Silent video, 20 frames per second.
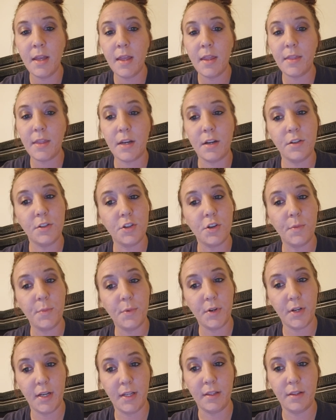that
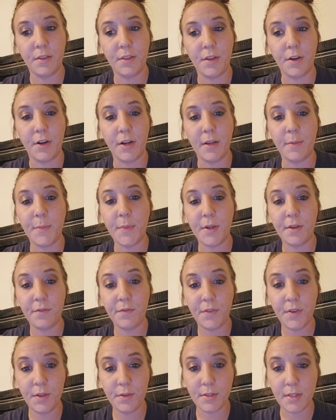interpreting theory can be
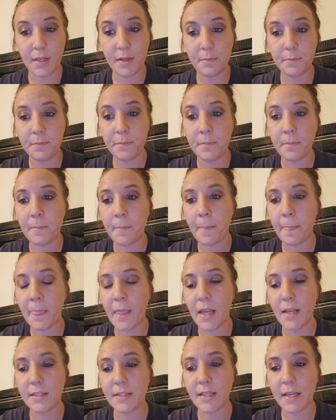confusing.
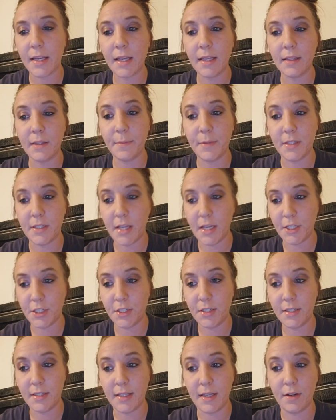A second
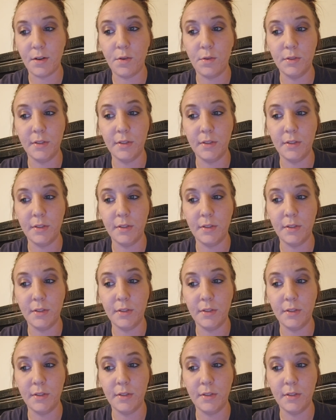limitation is that it